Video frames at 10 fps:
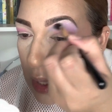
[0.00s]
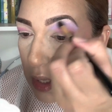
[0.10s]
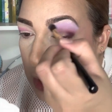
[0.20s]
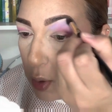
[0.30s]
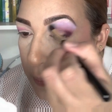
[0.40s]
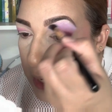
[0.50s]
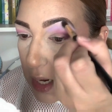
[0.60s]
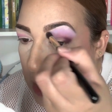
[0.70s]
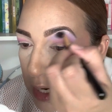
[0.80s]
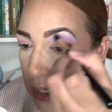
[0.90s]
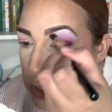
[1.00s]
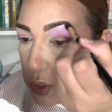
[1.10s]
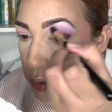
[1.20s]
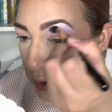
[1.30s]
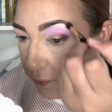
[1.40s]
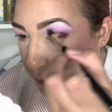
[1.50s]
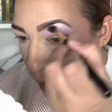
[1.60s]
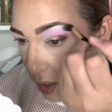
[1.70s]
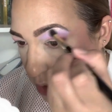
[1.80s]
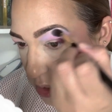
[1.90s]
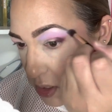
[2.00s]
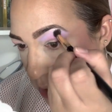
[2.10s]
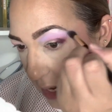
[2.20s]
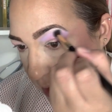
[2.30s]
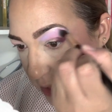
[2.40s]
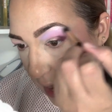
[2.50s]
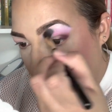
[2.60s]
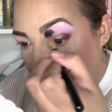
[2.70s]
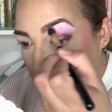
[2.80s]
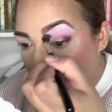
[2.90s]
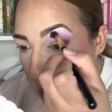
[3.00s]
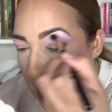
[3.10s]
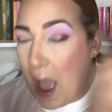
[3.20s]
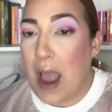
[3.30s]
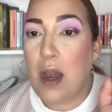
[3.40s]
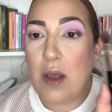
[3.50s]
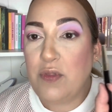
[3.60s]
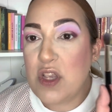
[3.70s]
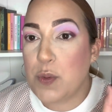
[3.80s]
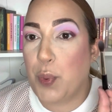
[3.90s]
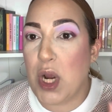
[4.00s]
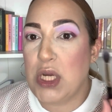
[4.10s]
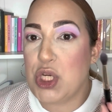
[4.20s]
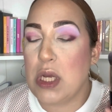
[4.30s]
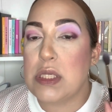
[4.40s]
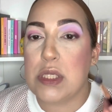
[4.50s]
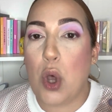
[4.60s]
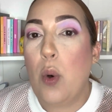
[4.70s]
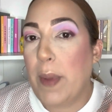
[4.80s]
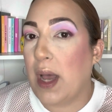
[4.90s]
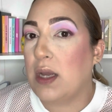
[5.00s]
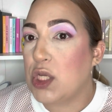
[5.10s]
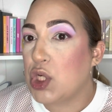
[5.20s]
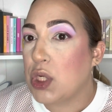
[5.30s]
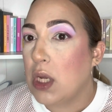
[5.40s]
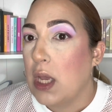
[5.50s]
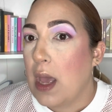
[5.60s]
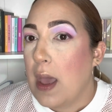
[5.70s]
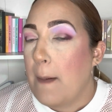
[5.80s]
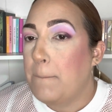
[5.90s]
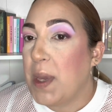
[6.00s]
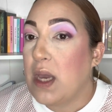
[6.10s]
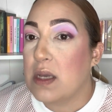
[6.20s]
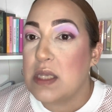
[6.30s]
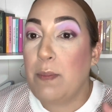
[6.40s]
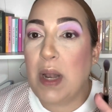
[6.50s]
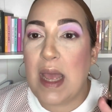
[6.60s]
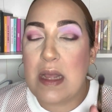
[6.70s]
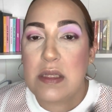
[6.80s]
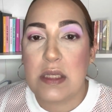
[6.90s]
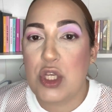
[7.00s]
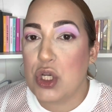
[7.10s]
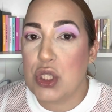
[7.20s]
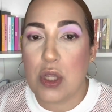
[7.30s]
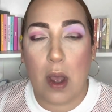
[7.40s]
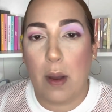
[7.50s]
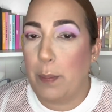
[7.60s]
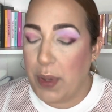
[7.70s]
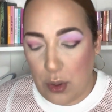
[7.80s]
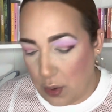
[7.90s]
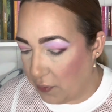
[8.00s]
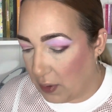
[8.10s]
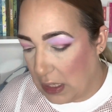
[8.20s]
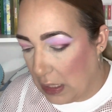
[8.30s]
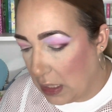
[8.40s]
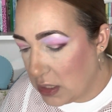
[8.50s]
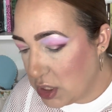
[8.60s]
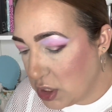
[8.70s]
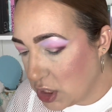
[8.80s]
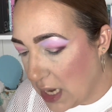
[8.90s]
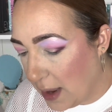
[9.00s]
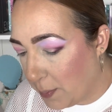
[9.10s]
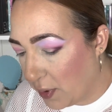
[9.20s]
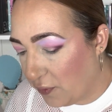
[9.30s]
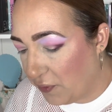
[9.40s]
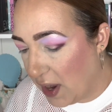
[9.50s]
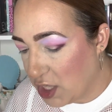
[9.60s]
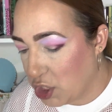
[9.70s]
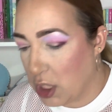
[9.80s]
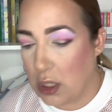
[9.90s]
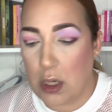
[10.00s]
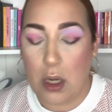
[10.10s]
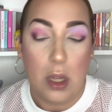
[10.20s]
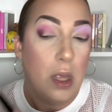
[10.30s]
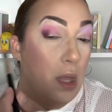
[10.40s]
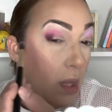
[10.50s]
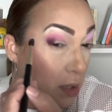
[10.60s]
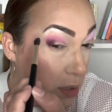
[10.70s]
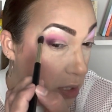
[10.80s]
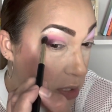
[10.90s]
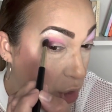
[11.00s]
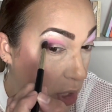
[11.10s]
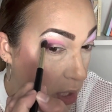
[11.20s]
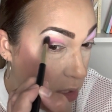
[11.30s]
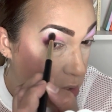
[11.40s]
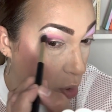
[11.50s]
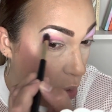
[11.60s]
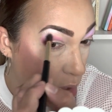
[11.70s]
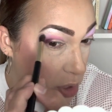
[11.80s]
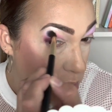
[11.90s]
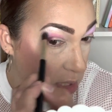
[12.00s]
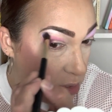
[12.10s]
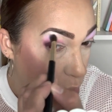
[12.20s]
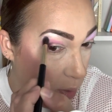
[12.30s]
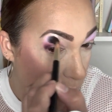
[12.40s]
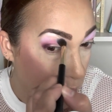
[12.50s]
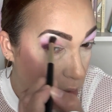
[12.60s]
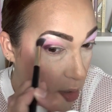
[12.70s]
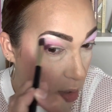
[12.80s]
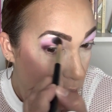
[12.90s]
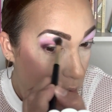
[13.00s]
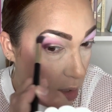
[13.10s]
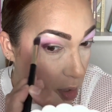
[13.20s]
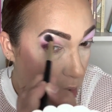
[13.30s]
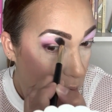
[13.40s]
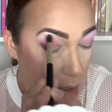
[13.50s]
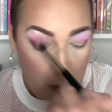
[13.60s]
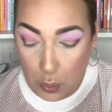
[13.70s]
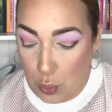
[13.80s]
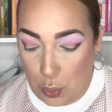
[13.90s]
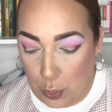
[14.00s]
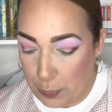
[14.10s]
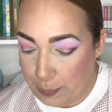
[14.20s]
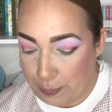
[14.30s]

a little bit into the front like that. I love this brush so much because it blends just beautifully. It's just like perfection. This shade is gorgeous as well. Ooh,